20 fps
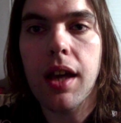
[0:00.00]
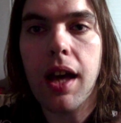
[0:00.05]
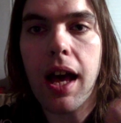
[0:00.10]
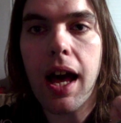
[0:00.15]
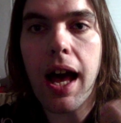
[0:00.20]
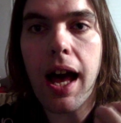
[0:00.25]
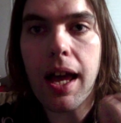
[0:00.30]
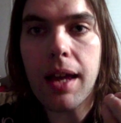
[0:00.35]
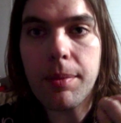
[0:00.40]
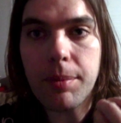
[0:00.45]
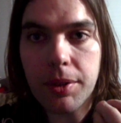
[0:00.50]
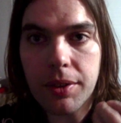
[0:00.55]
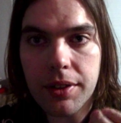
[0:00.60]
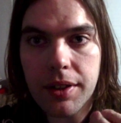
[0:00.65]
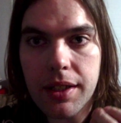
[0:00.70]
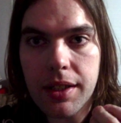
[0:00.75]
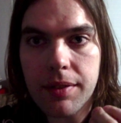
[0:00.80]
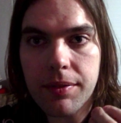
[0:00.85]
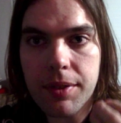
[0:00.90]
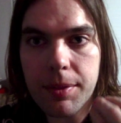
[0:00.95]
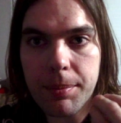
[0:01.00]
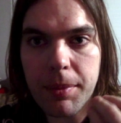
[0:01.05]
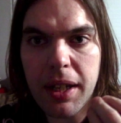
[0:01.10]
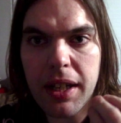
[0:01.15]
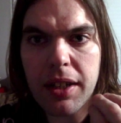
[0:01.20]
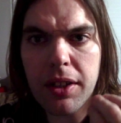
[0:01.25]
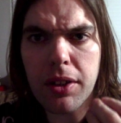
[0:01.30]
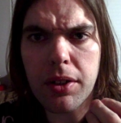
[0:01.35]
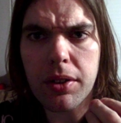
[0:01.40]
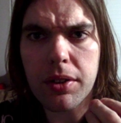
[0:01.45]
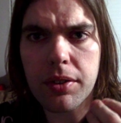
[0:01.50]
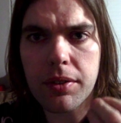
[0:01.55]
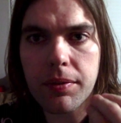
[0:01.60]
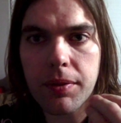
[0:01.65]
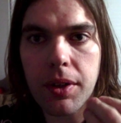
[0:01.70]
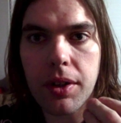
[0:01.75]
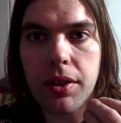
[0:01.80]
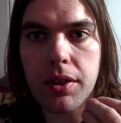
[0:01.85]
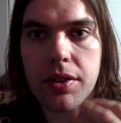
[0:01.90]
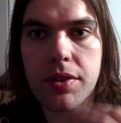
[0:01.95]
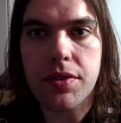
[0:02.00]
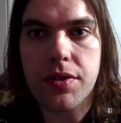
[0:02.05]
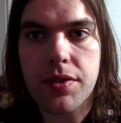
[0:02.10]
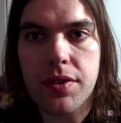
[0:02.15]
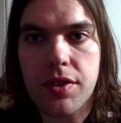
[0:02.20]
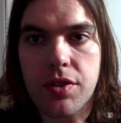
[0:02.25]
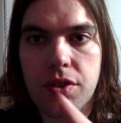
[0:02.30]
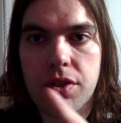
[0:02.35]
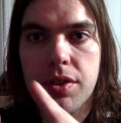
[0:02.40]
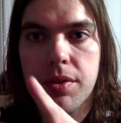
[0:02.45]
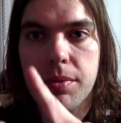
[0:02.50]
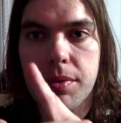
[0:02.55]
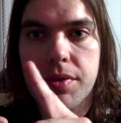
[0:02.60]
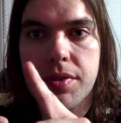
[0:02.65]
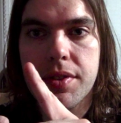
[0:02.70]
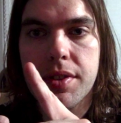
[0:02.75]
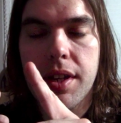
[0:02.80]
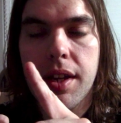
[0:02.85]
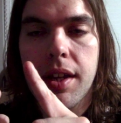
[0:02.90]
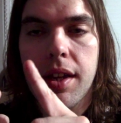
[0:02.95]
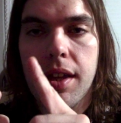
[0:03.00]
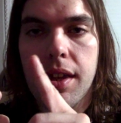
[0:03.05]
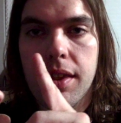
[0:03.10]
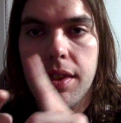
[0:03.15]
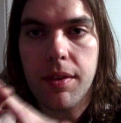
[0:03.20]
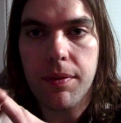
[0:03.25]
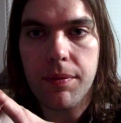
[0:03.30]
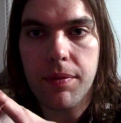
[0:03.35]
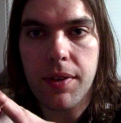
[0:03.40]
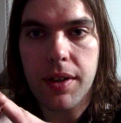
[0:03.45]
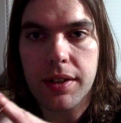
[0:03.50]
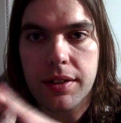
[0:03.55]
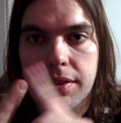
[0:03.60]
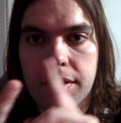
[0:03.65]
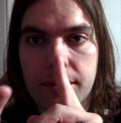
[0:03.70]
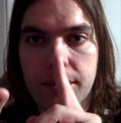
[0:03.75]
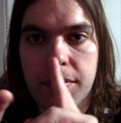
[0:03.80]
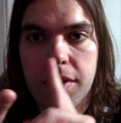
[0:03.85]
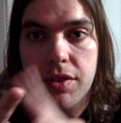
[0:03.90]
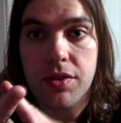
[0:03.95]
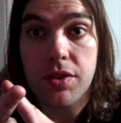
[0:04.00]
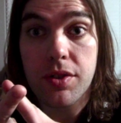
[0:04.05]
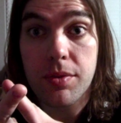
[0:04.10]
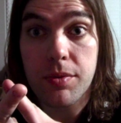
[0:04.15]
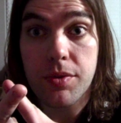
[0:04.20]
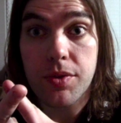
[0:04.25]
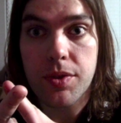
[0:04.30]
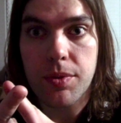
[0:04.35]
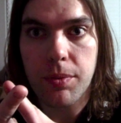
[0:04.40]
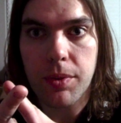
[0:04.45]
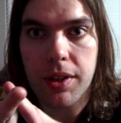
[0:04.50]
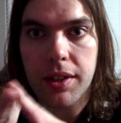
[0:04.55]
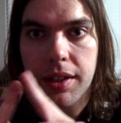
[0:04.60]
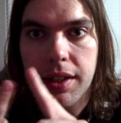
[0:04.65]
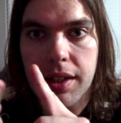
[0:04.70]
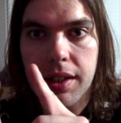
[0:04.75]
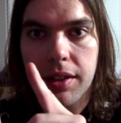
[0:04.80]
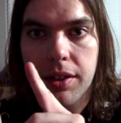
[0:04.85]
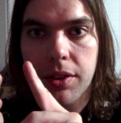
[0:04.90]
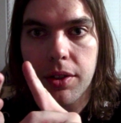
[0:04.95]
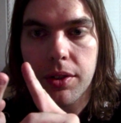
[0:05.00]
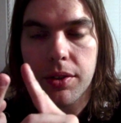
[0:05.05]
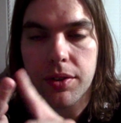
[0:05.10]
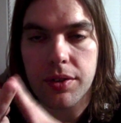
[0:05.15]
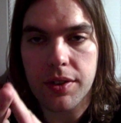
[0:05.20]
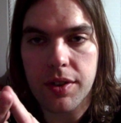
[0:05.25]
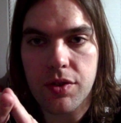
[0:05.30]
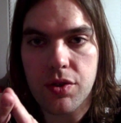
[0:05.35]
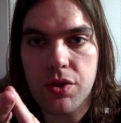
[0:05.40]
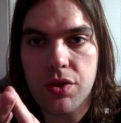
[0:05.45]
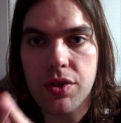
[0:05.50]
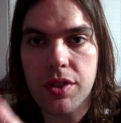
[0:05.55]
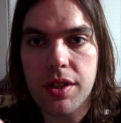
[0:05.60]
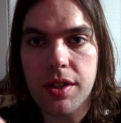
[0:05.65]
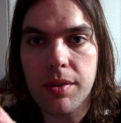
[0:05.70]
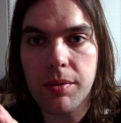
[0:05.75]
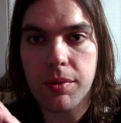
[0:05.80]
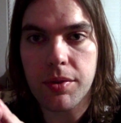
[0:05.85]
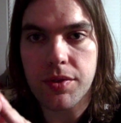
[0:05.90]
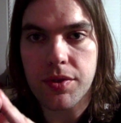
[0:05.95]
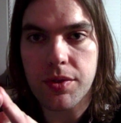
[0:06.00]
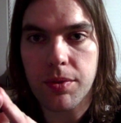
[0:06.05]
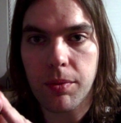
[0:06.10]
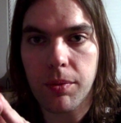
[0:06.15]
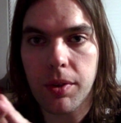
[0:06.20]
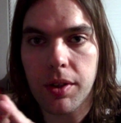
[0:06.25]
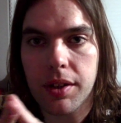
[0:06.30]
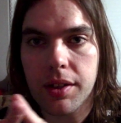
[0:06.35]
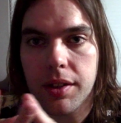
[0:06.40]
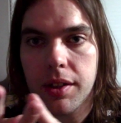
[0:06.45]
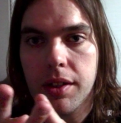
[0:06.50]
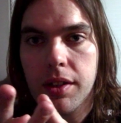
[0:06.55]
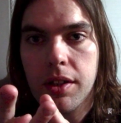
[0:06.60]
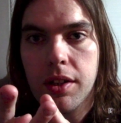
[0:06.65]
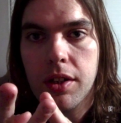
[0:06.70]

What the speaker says: I believed in my heart of hearts that she was the victim, that she was the one getting hurt, that she was the one